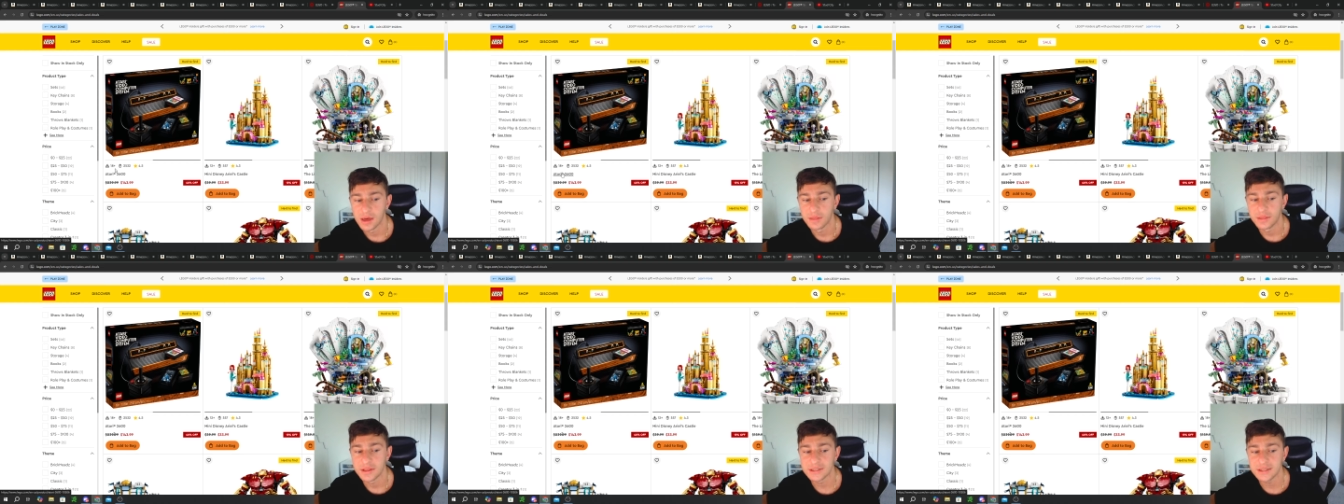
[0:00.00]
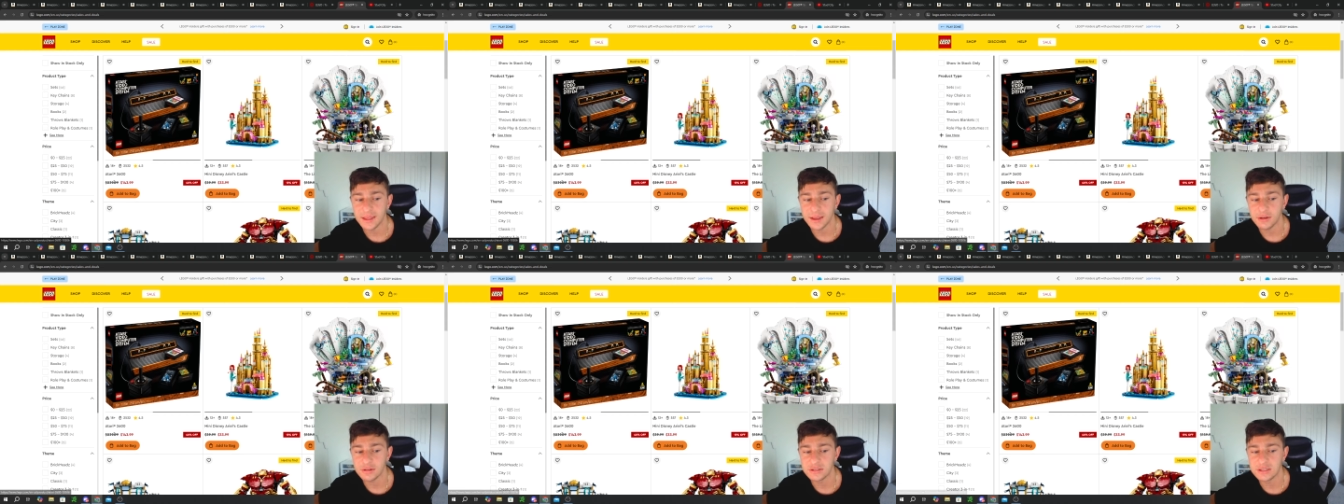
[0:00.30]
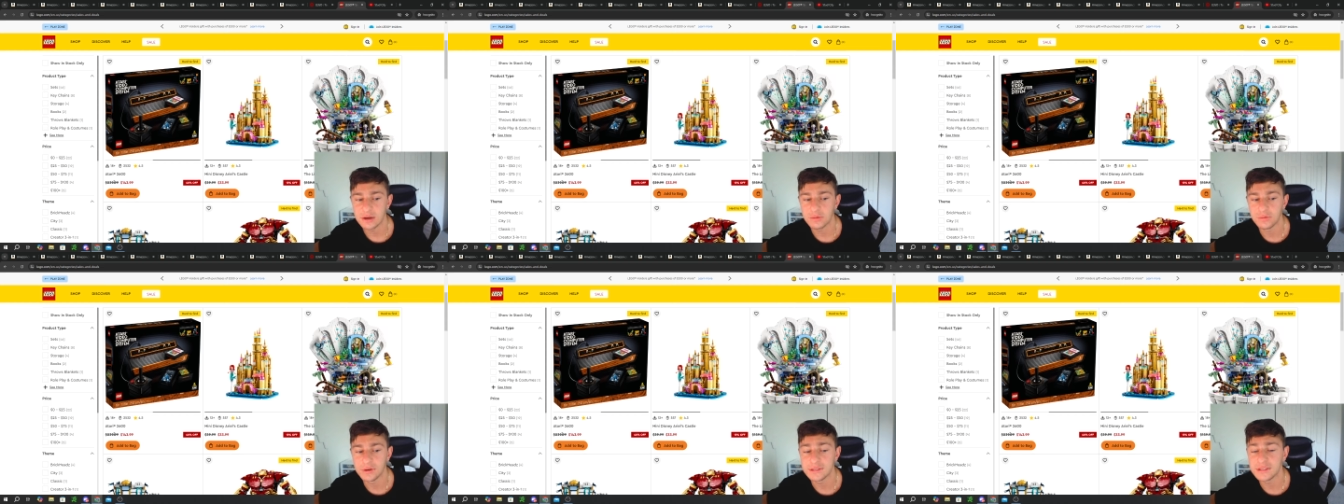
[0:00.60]
This LEGO
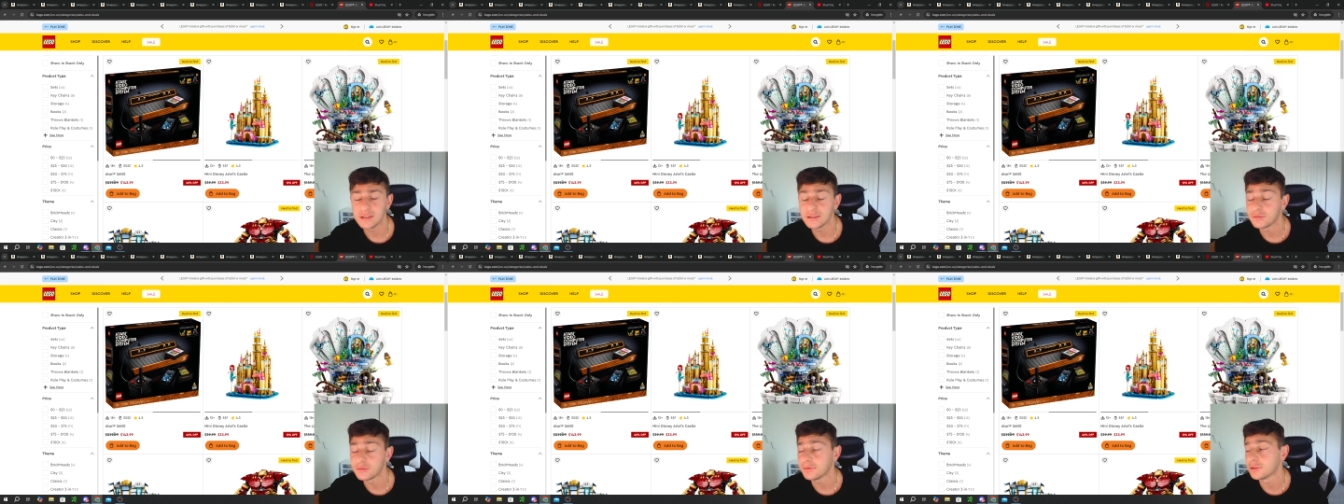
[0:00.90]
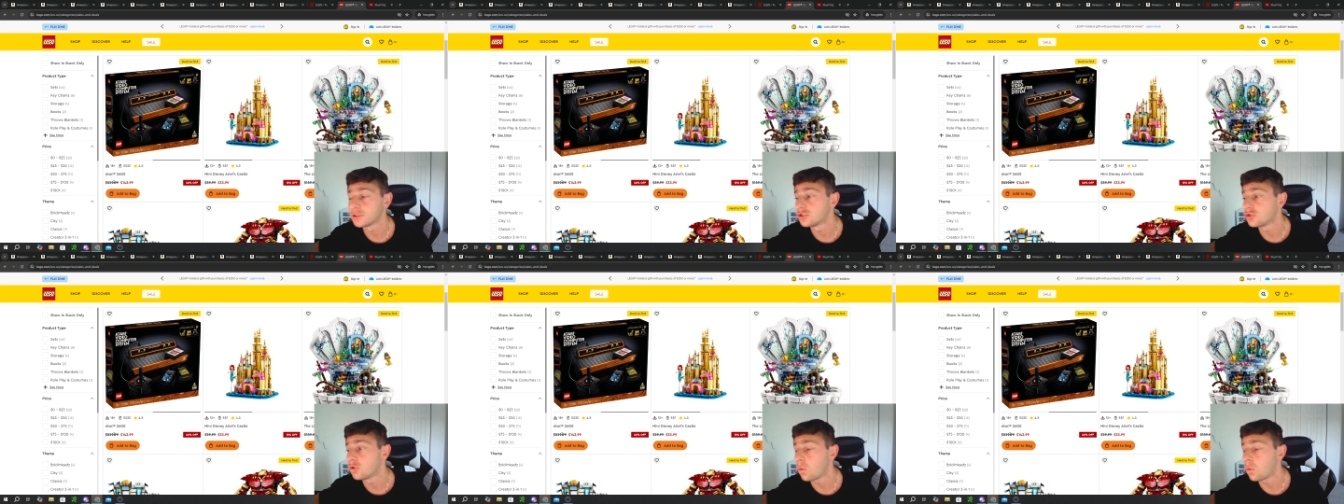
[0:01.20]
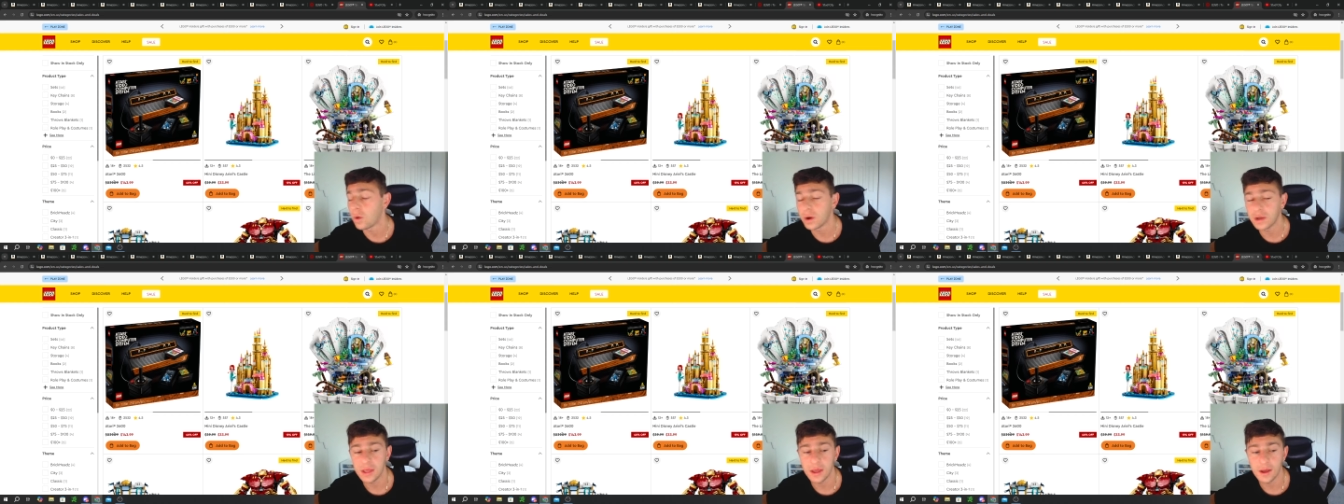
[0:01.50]
set retails for
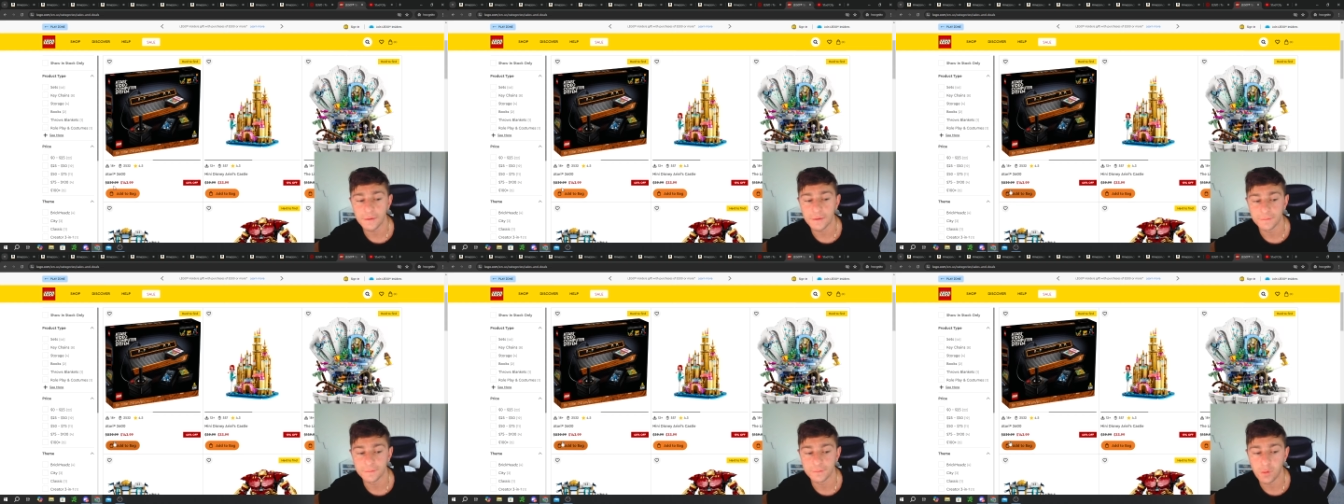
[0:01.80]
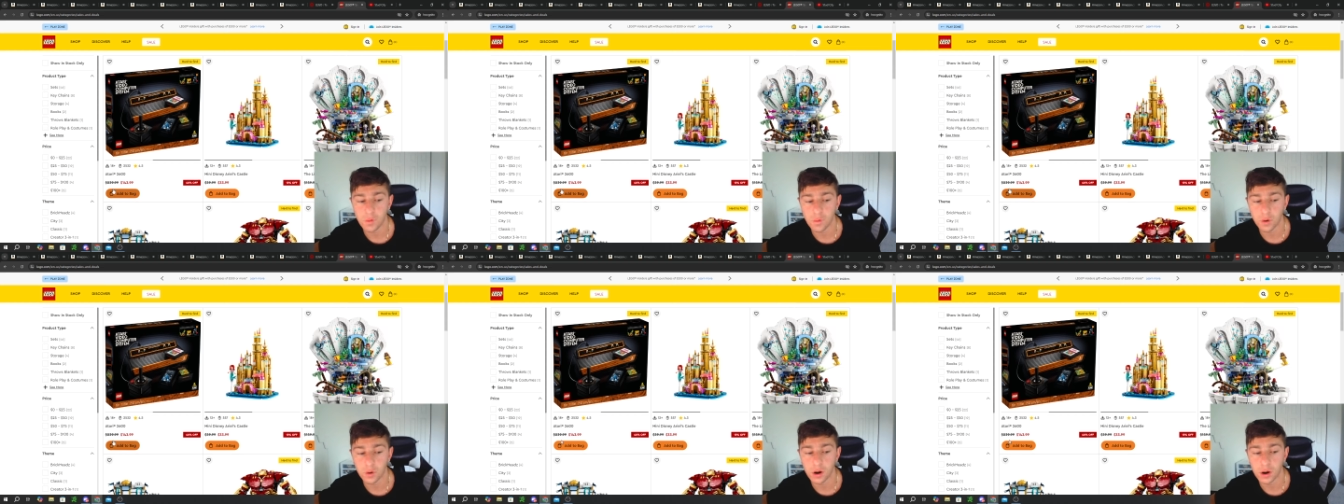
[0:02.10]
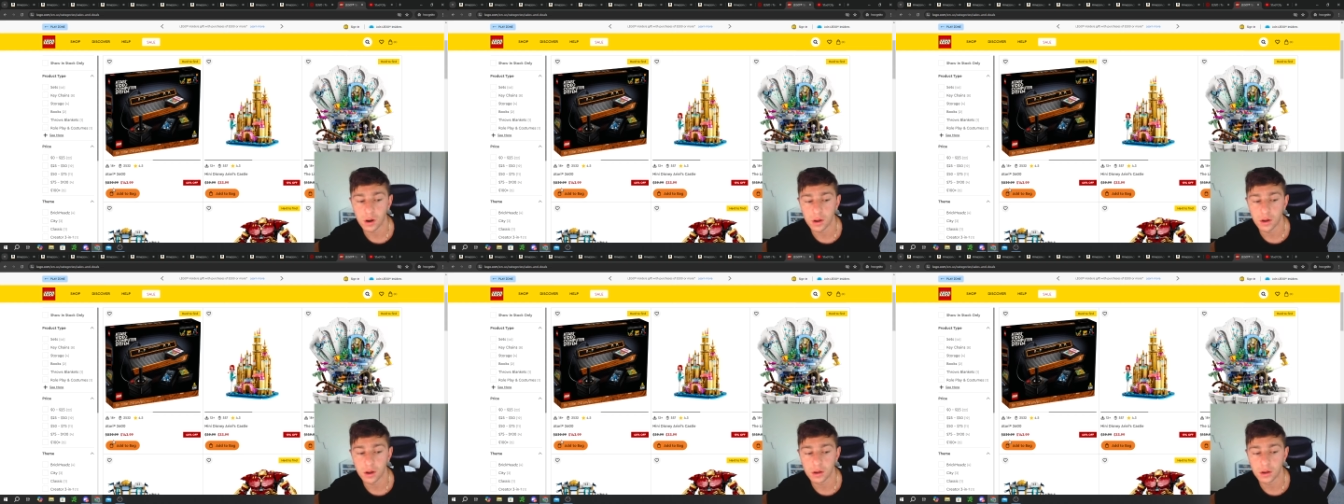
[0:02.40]

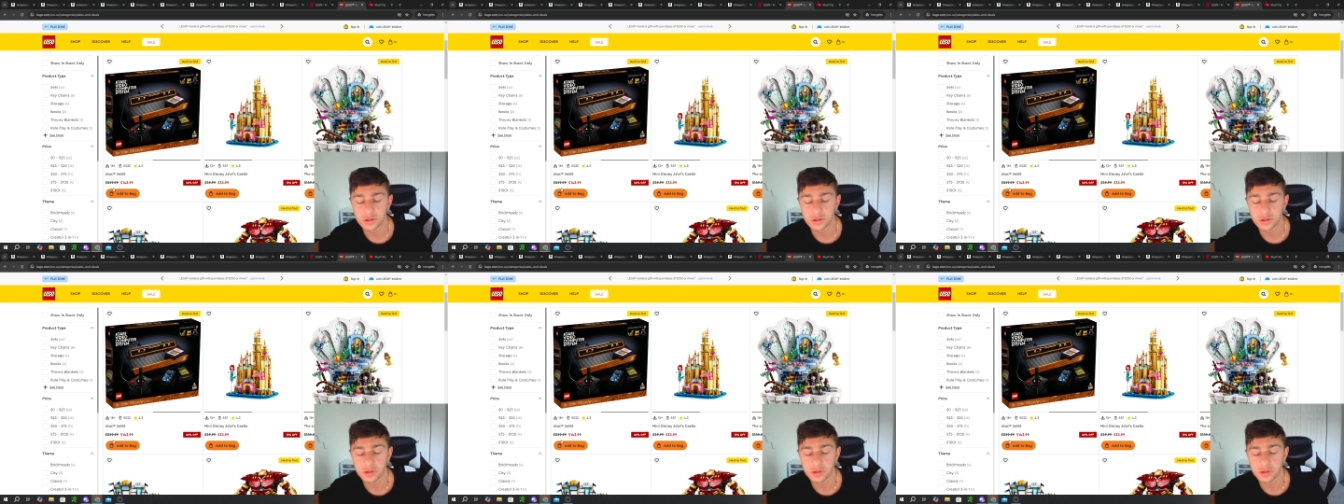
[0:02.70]
24